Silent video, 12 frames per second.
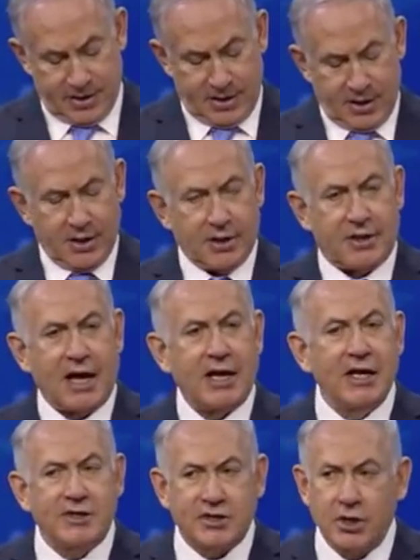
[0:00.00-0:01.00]
that
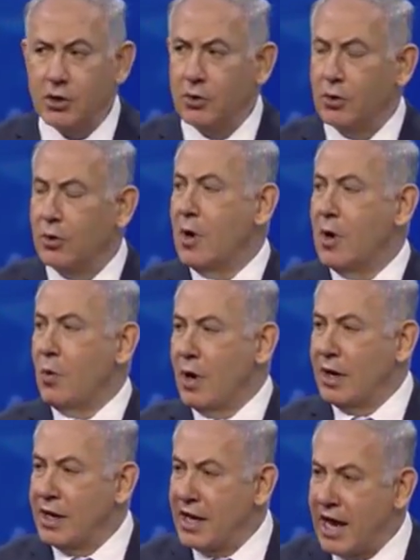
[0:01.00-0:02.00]
he too will
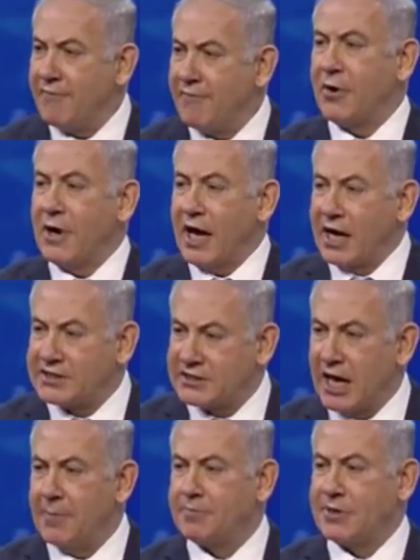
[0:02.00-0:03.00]
never
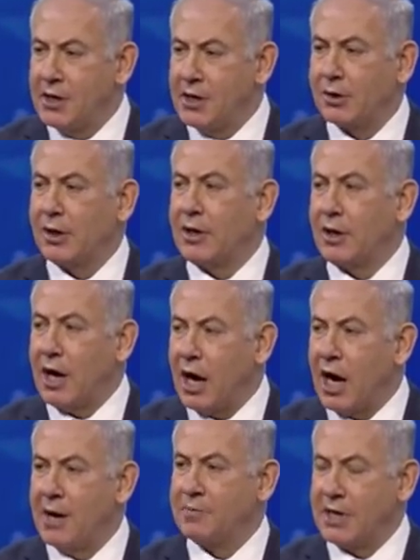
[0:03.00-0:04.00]
accept a
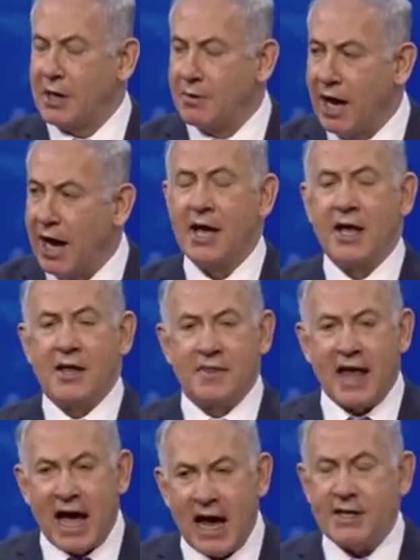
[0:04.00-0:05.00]
nuclear-armed Iran.
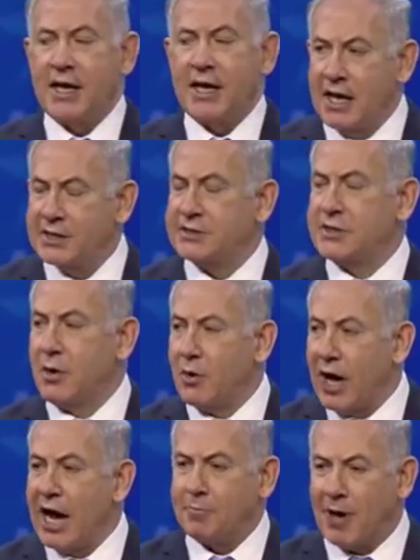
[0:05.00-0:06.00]
That is the
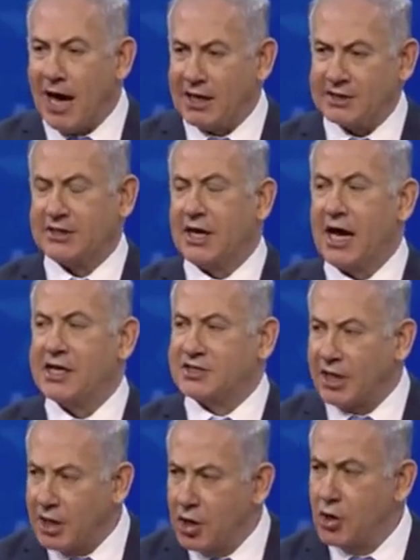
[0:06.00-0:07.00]
right policy. I
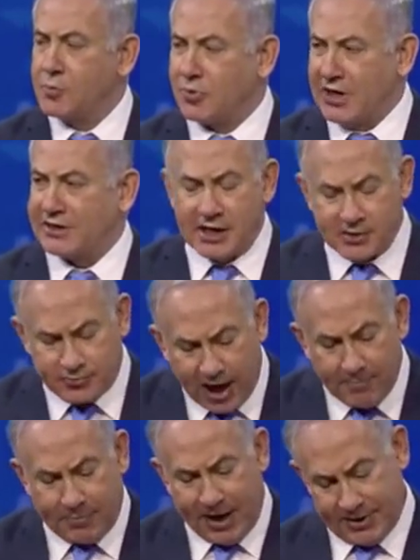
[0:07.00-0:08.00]
salute President
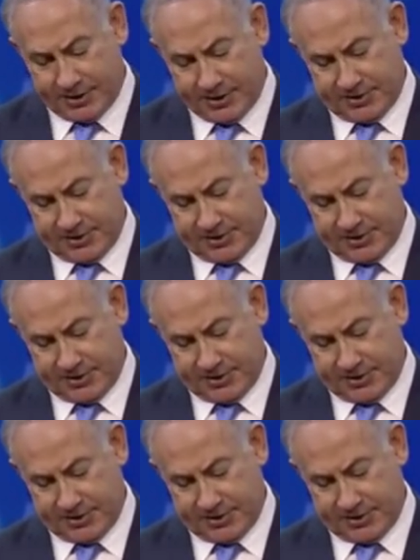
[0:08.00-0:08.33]
Trump on this.